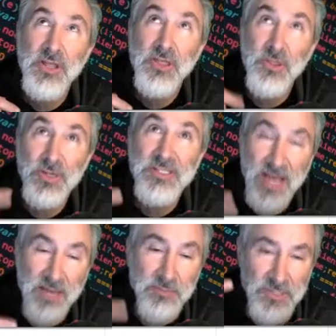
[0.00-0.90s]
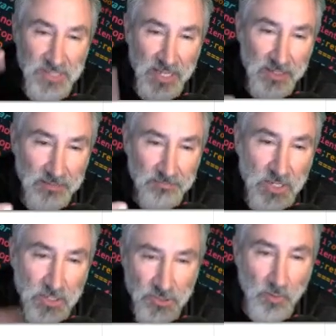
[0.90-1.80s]
30 times a second.
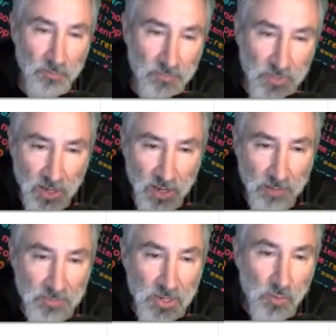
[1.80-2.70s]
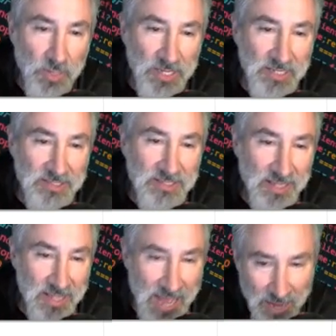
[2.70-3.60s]
So we need to
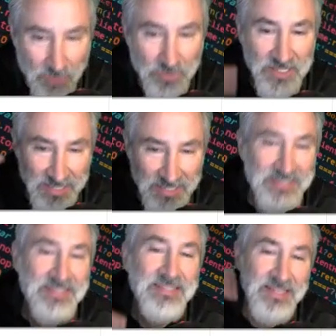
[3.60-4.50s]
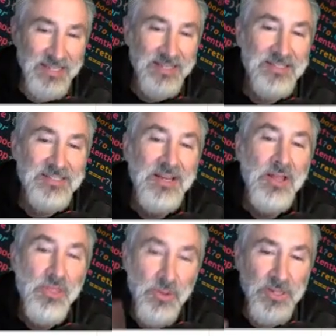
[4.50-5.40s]
count its ticks
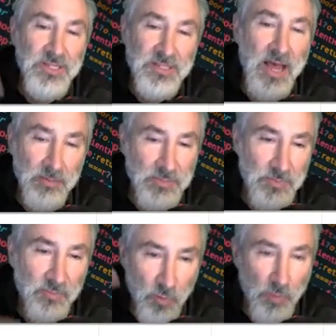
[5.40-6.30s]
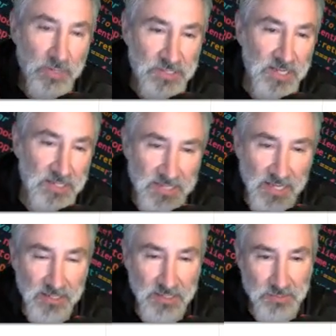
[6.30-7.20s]
30 times before we say a
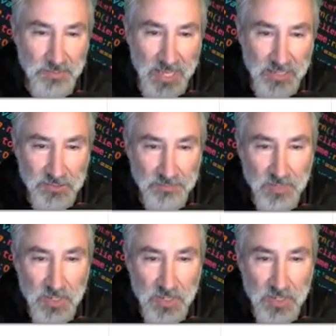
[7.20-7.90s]
second has passed.